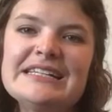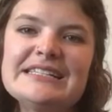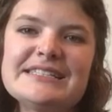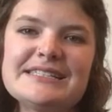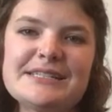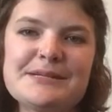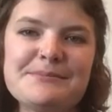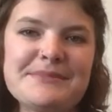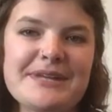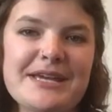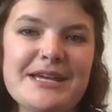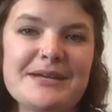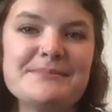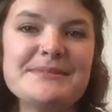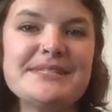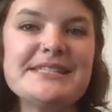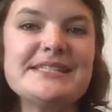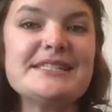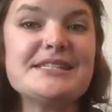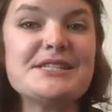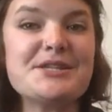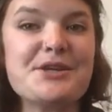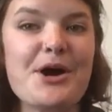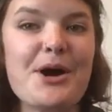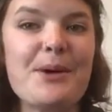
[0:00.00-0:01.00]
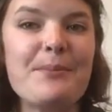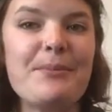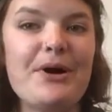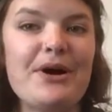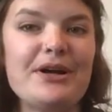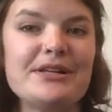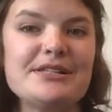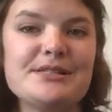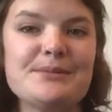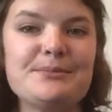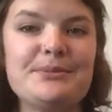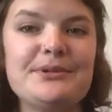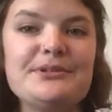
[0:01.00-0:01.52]
Sometimes it's not
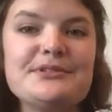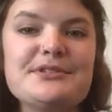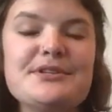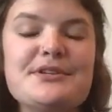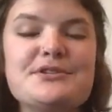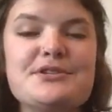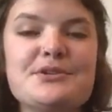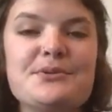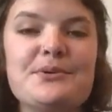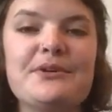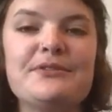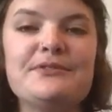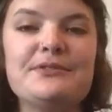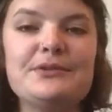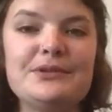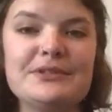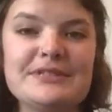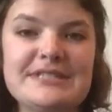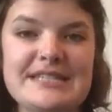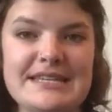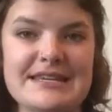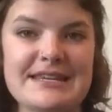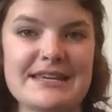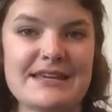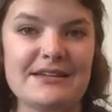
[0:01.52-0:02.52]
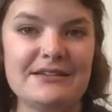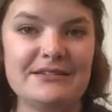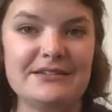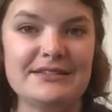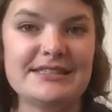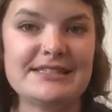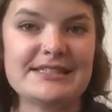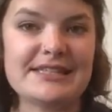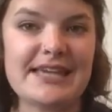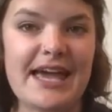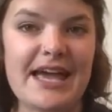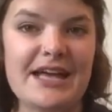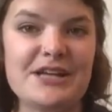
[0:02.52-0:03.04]
possible to do a full detailed
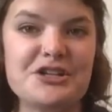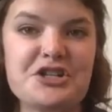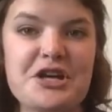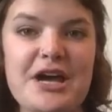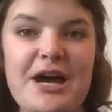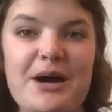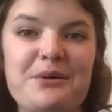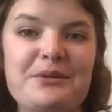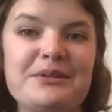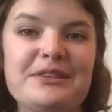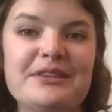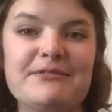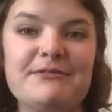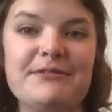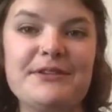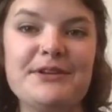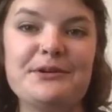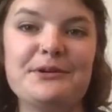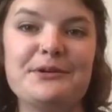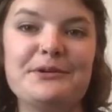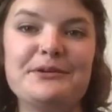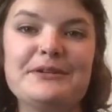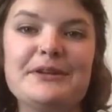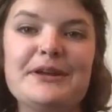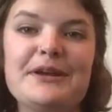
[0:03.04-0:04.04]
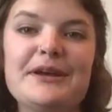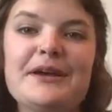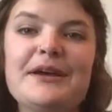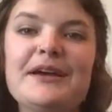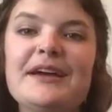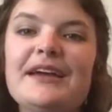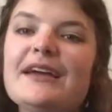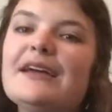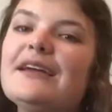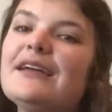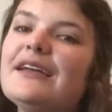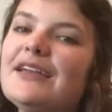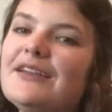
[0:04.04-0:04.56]
sketch out in the field.
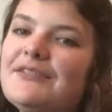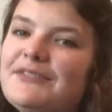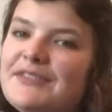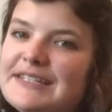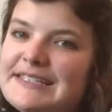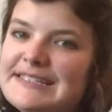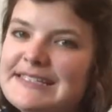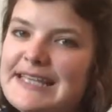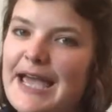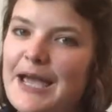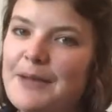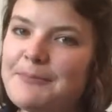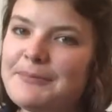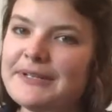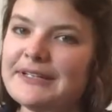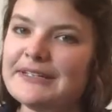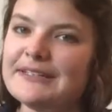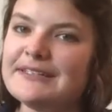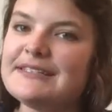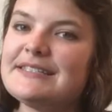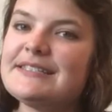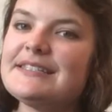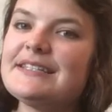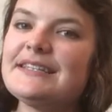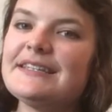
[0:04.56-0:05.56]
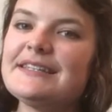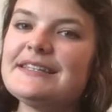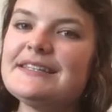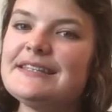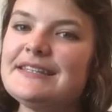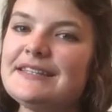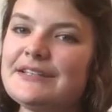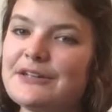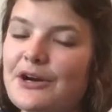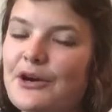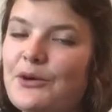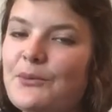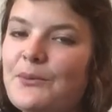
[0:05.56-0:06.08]
If this happens,
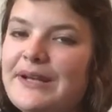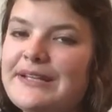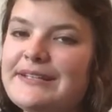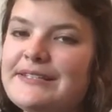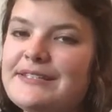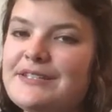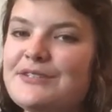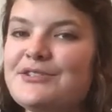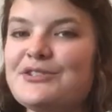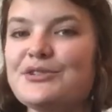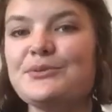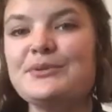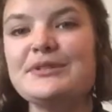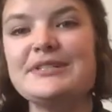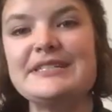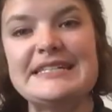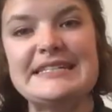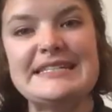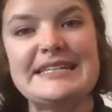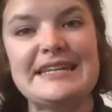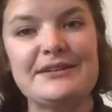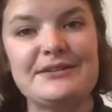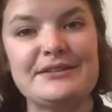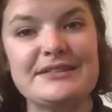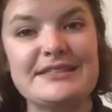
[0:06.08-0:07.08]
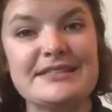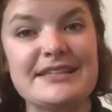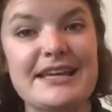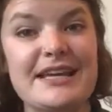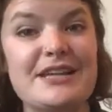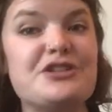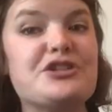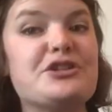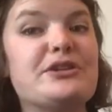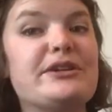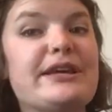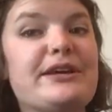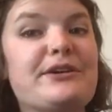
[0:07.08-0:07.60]
there are ways to do a detailed
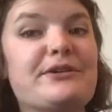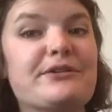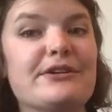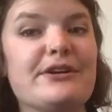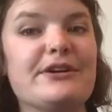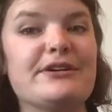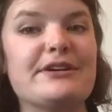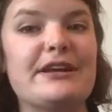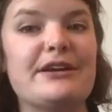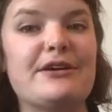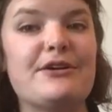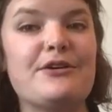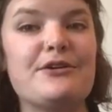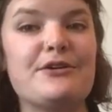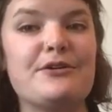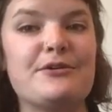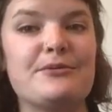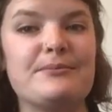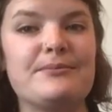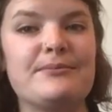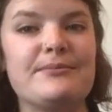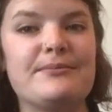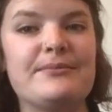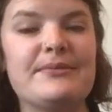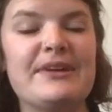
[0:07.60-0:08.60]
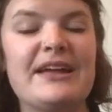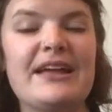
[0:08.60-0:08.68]
sketch later on at home.